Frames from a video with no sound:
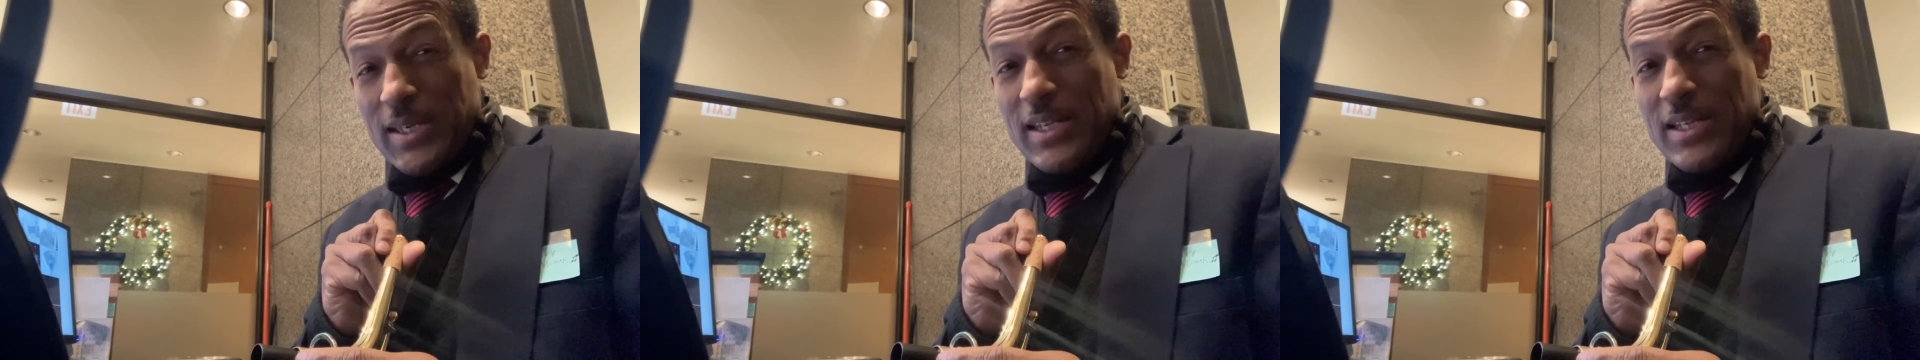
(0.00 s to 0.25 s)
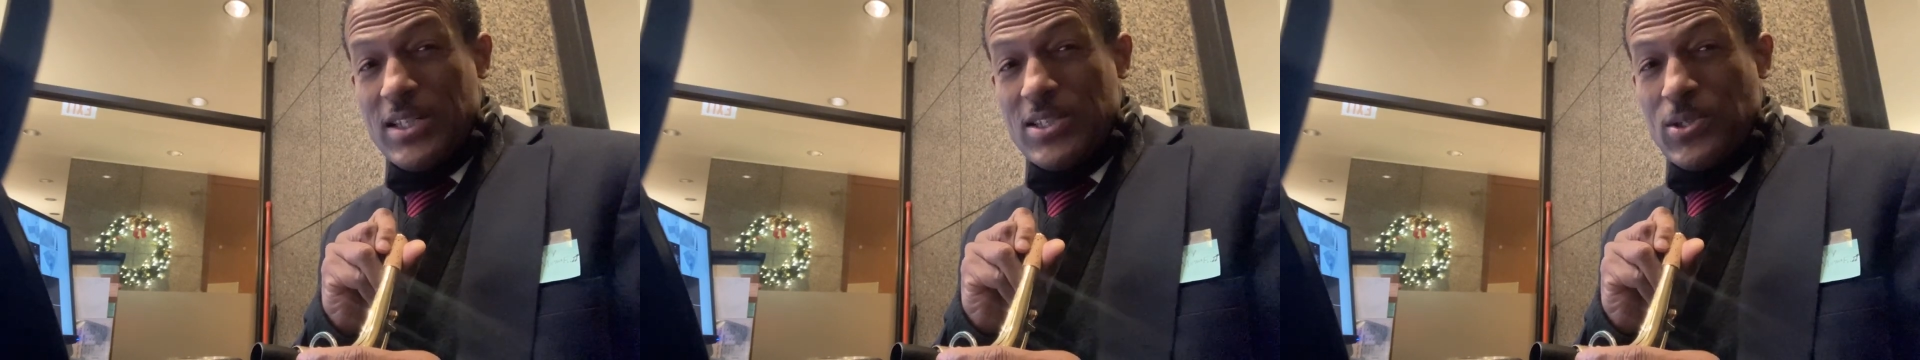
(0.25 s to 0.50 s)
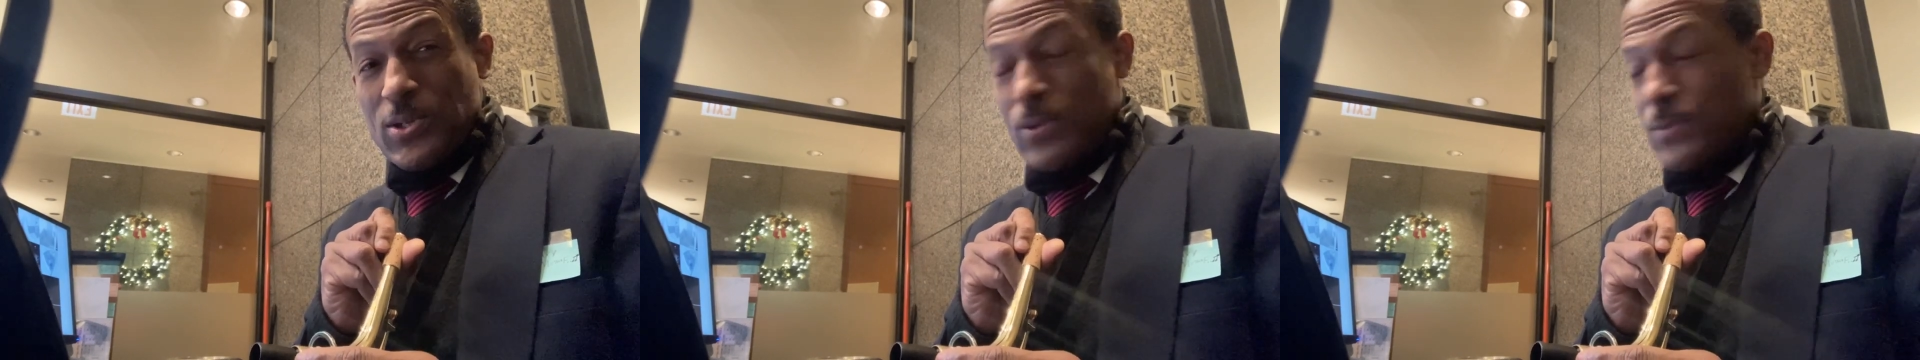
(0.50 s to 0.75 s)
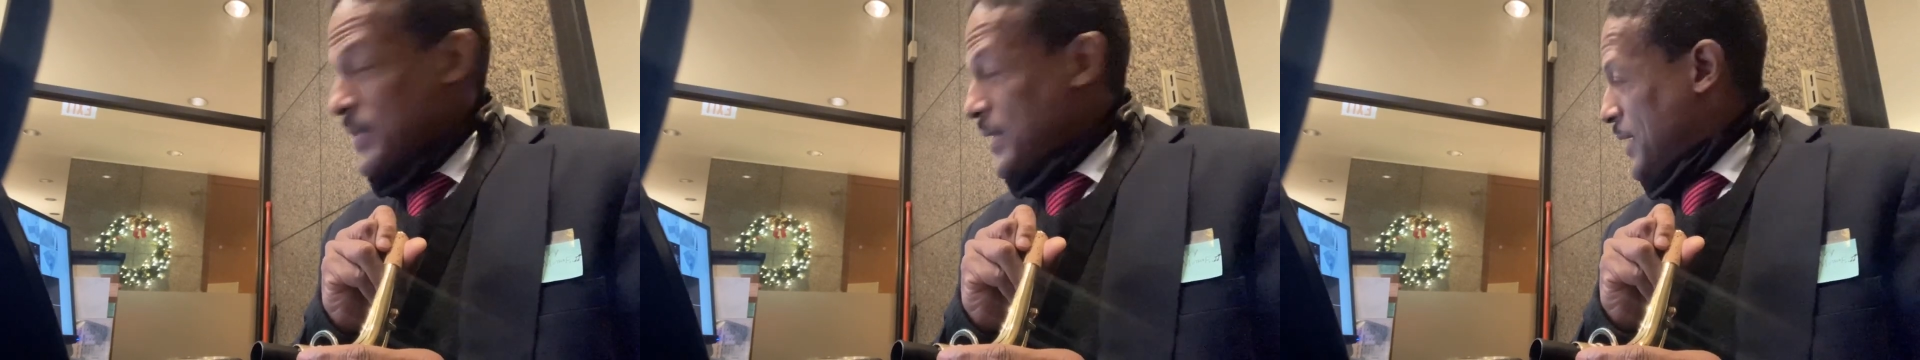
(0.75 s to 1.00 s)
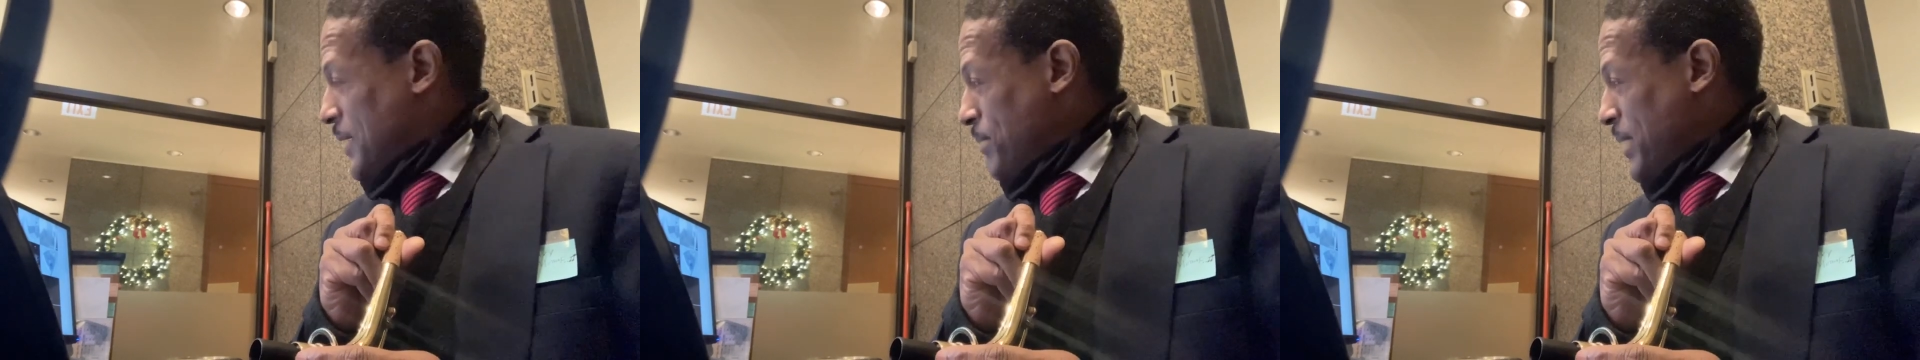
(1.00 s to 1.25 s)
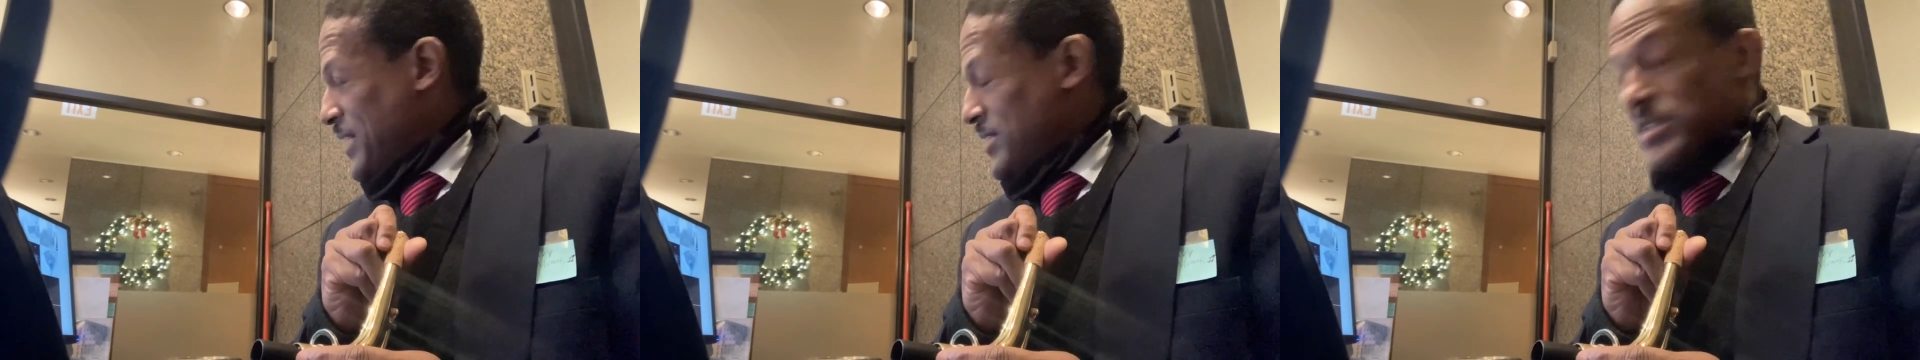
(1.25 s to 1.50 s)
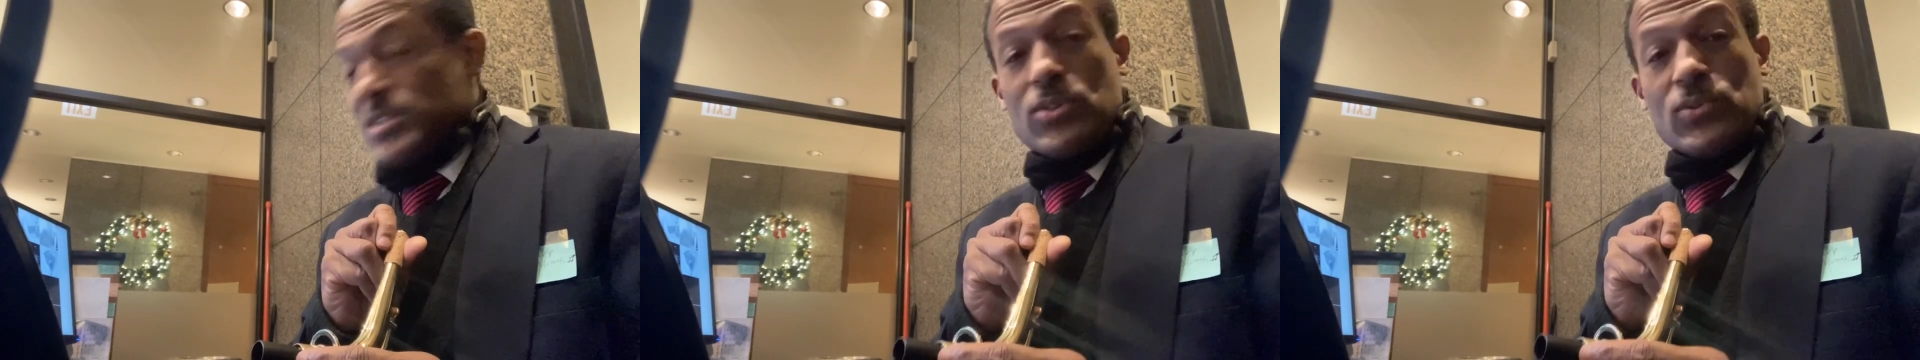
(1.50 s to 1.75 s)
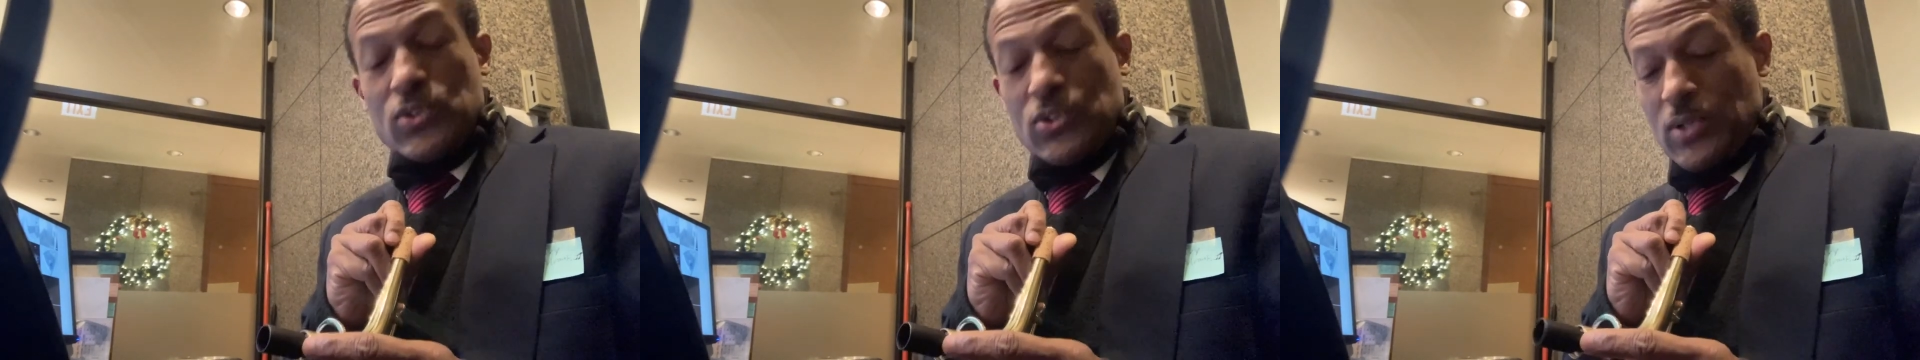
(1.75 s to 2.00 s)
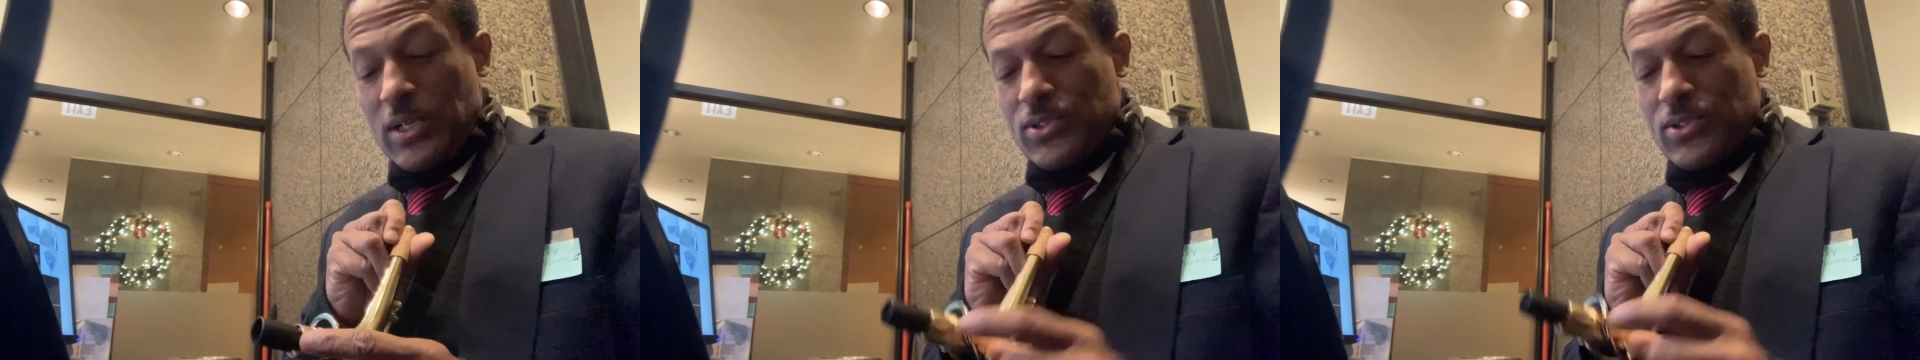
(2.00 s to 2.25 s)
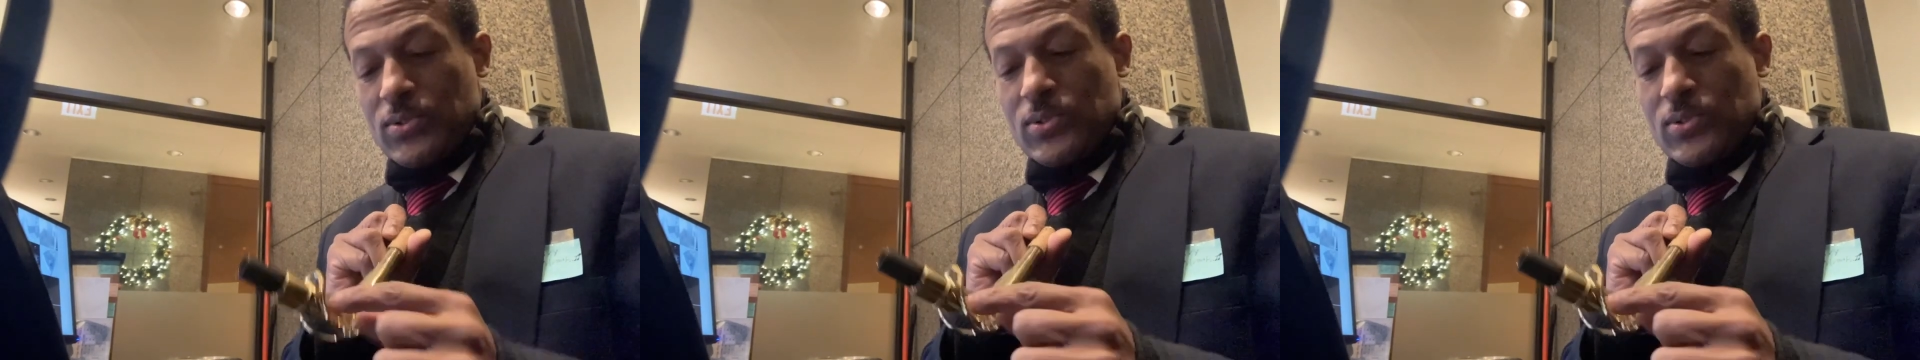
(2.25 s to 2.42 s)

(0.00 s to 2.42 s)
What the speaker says: And it doesn't go past its own structure,